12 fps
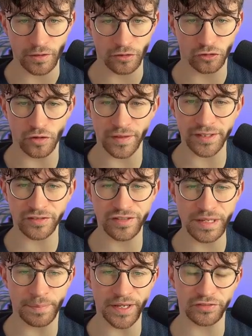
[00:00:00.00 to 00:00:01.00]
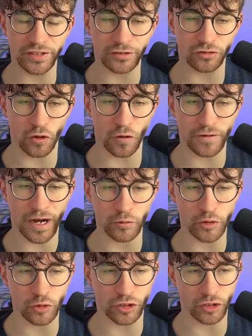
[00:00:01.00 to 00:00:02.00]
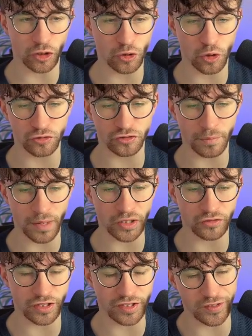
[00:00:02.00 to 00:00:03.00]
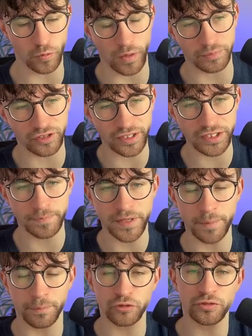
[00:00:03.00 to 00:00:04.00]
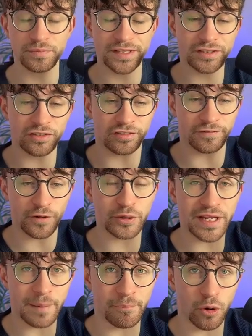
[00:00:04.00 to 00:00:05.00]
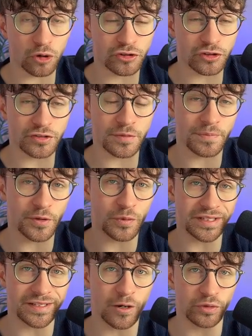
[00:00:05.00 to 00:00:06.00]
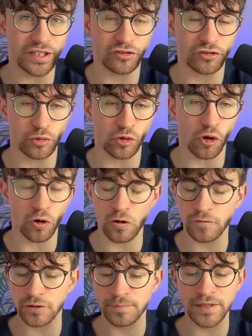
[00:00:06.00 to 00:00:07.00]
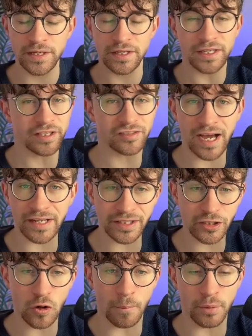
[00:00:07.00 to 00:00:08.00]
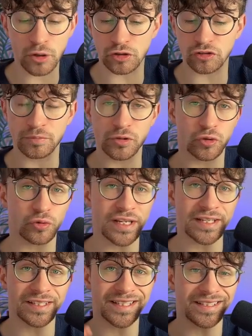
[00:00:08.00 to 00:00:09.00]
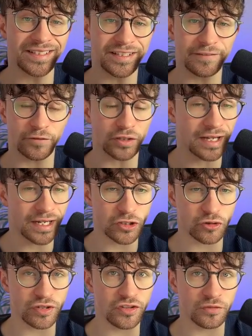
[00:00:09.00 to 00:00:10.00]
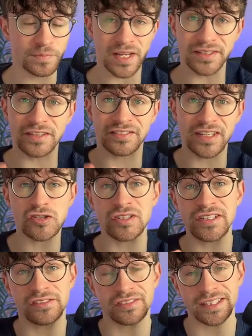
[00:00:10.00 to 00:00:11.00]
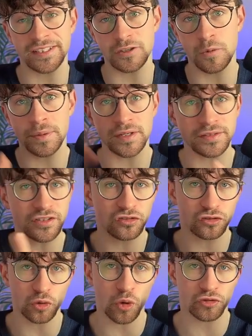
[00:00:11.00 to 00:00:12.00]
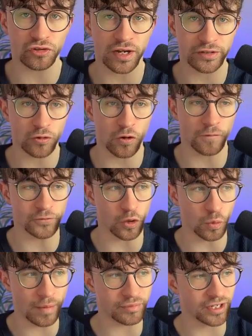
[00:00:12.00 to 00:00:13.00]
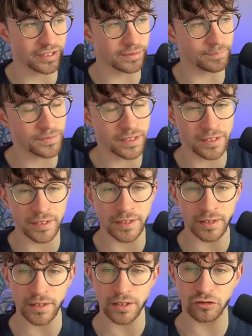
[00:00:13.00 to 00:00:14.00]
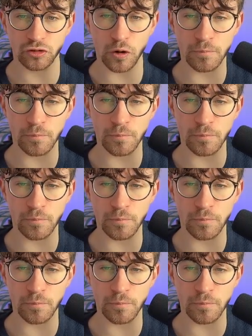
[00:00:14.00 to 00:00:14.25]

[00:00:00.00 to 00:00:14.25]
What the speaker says: So that is the basics of how you can customize the website. But something that's very important that we now need to go over is adding your books, creating the different categories, and essentially setting up the store side of your website. So